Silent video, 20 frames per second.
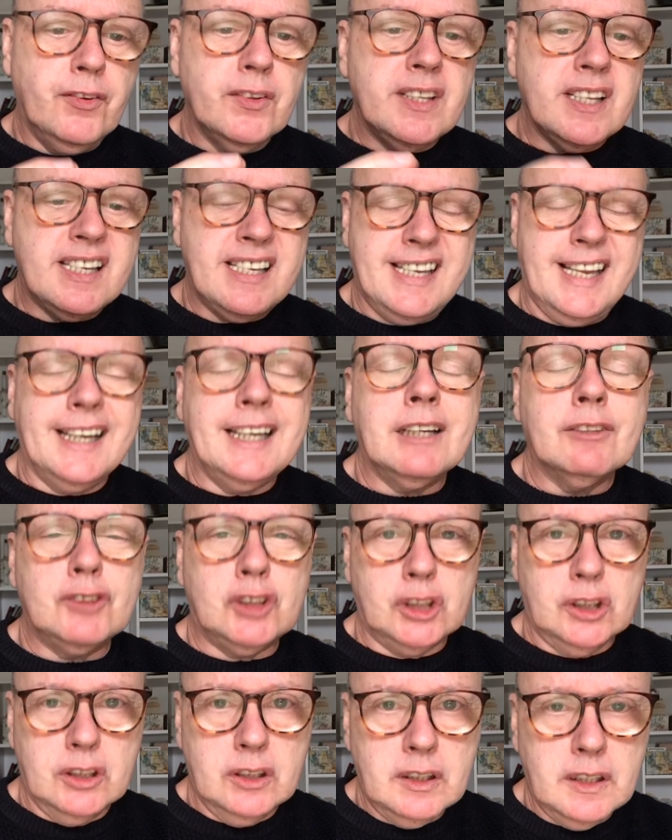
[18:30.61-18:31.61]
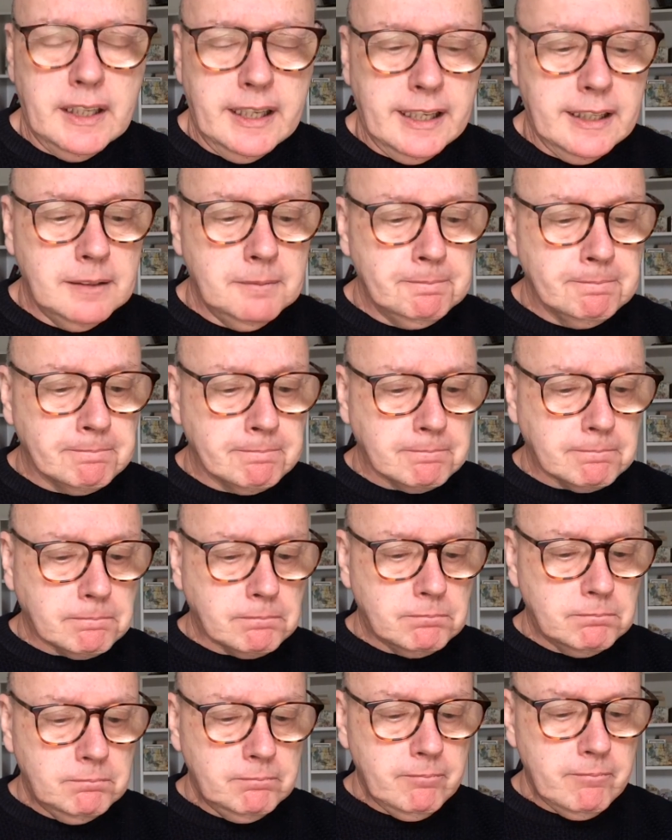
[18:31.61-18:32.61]
sake of journaling.
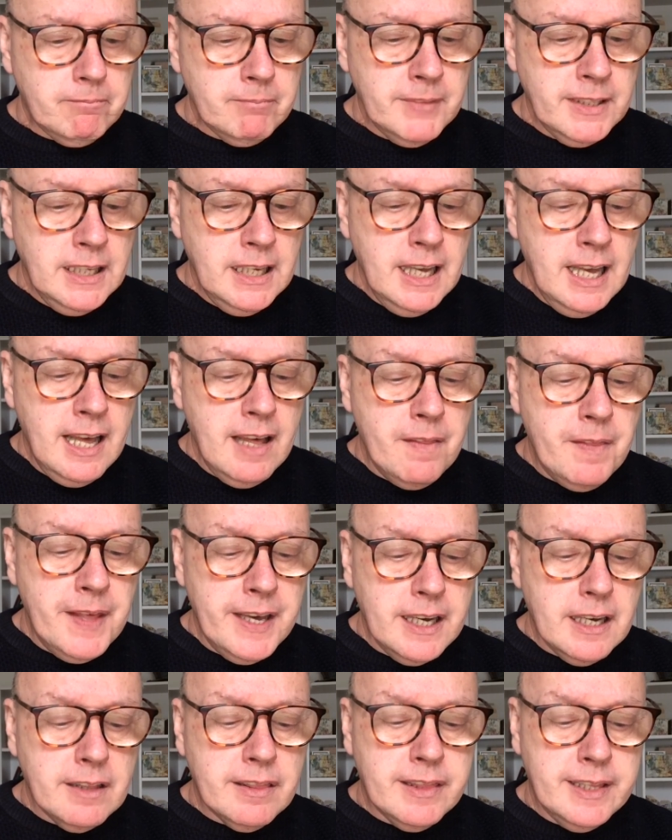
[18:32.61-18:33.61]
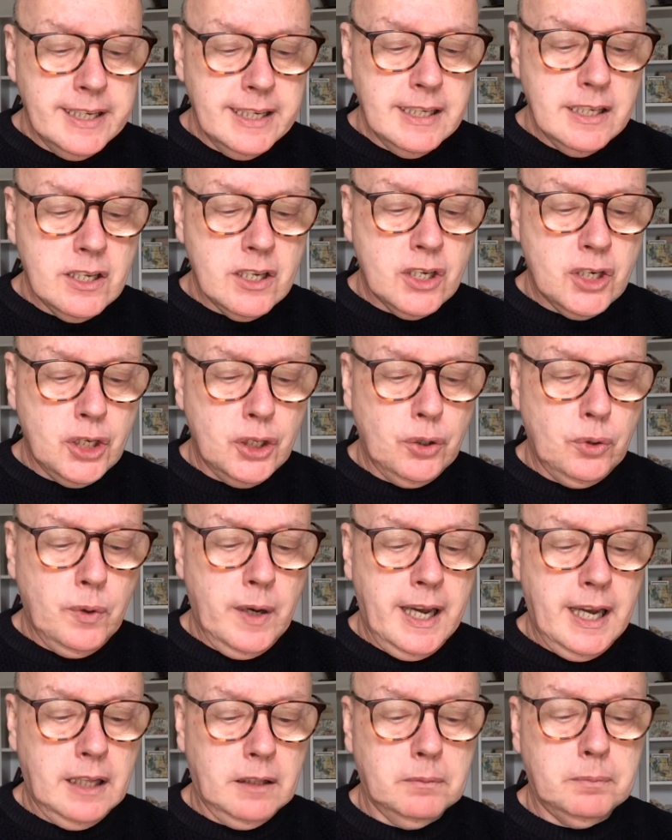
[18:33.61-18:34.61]
They are things to
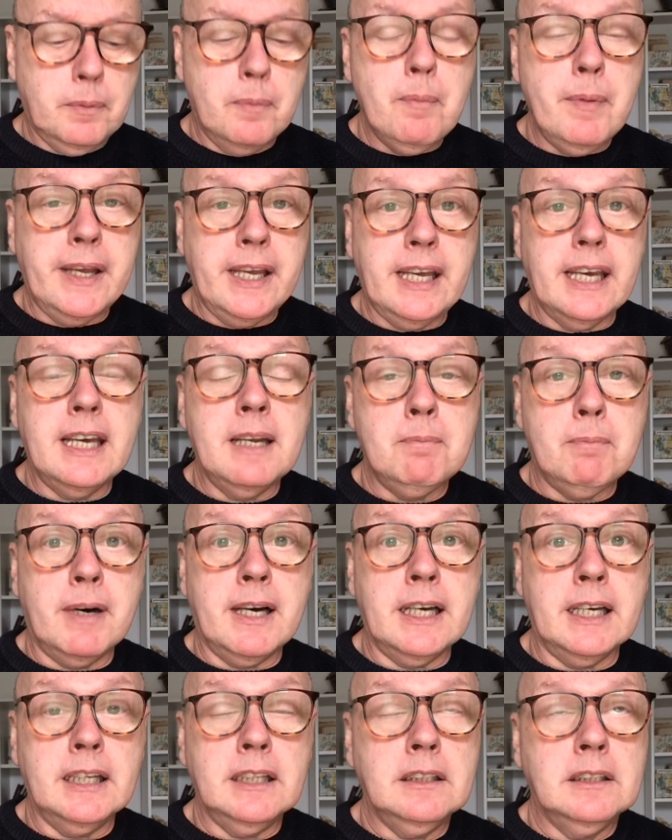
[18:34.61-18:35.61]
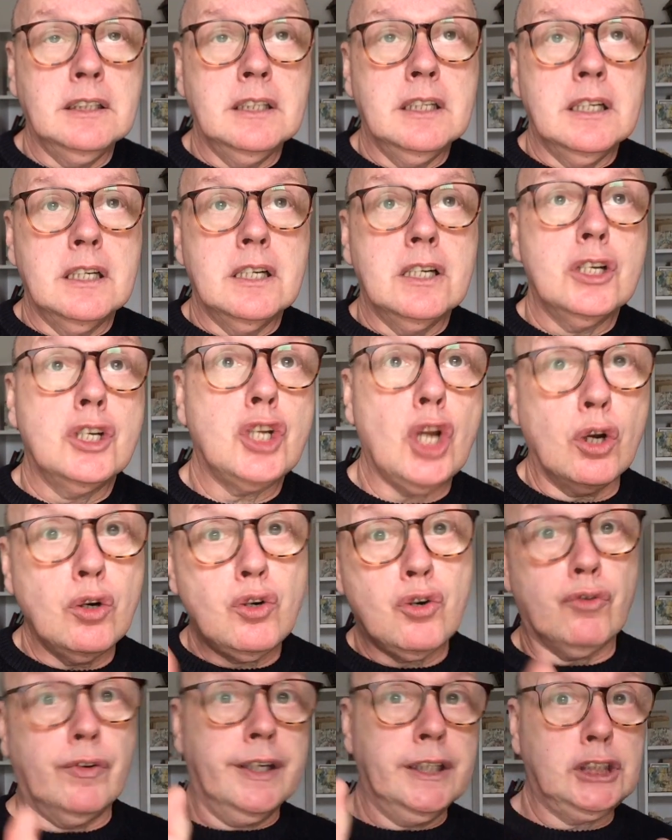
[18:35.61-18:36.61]
help me in my
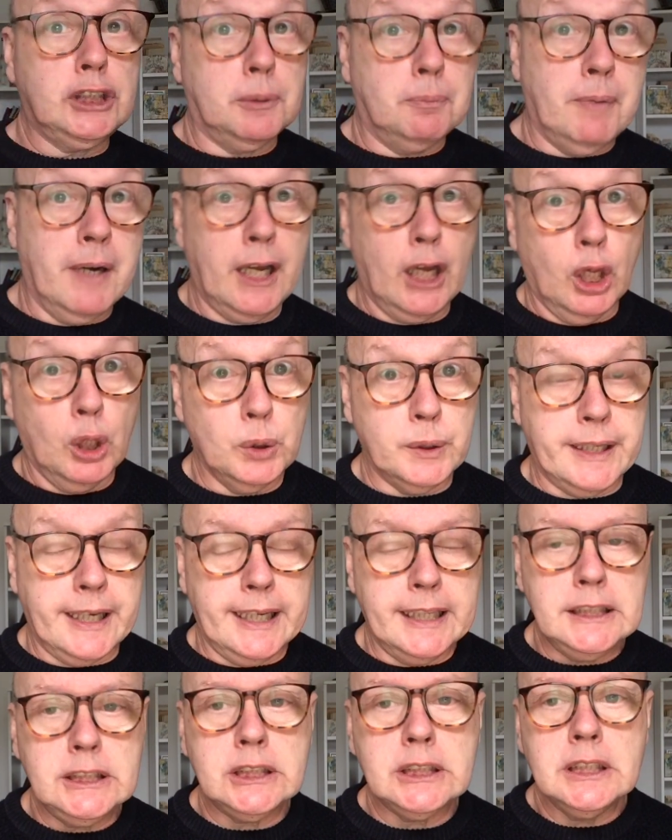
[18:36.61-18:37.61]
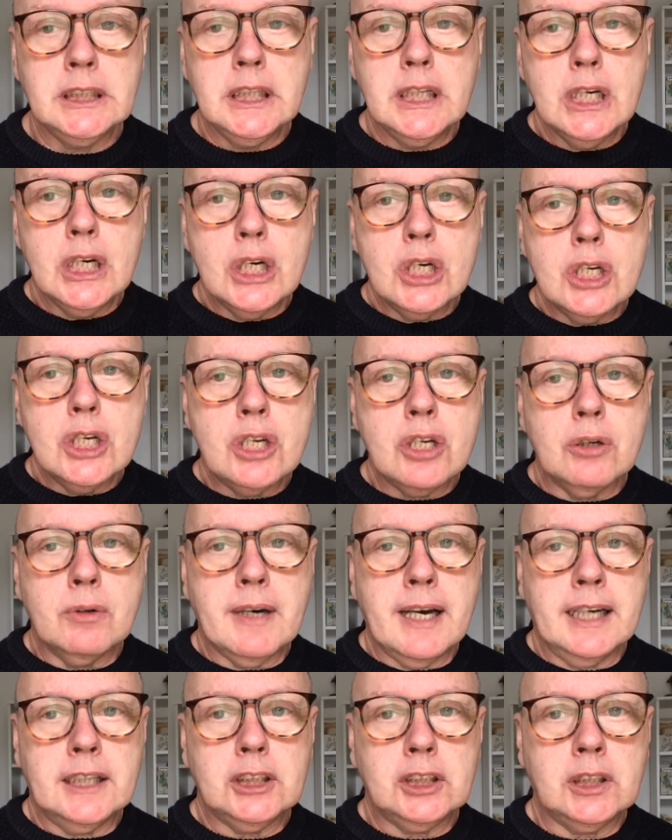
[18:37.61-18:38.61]
dotage, my old age, to
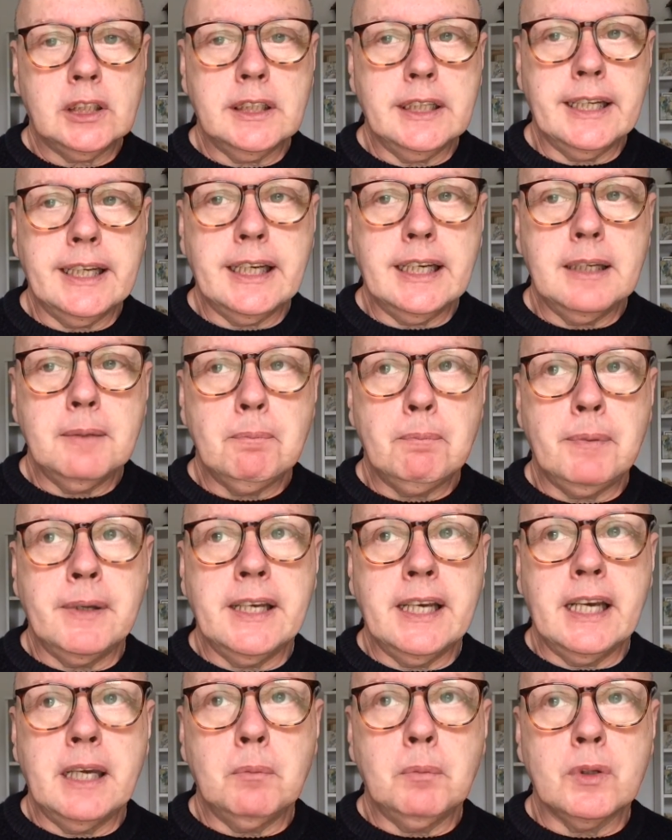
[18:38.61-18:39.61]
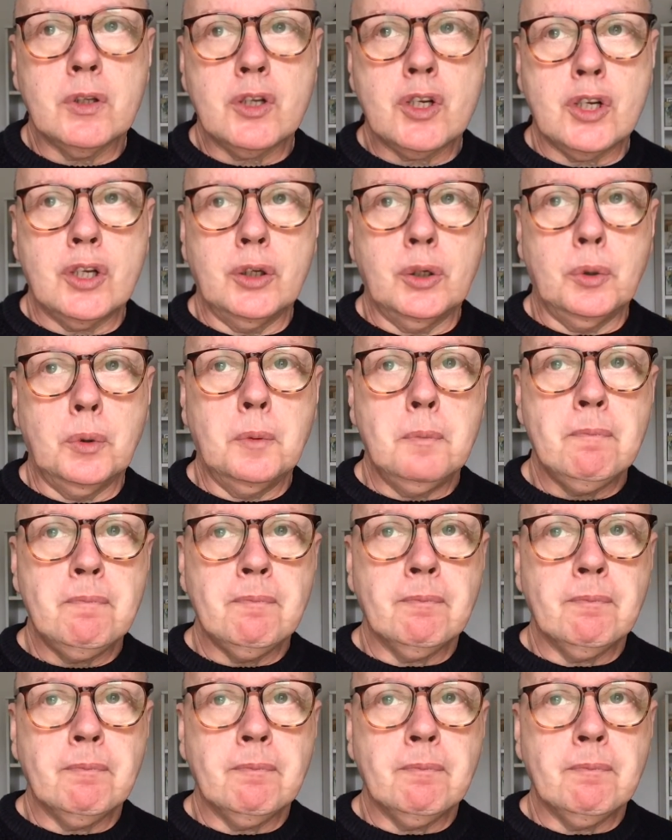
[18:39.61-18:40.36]
actually be able to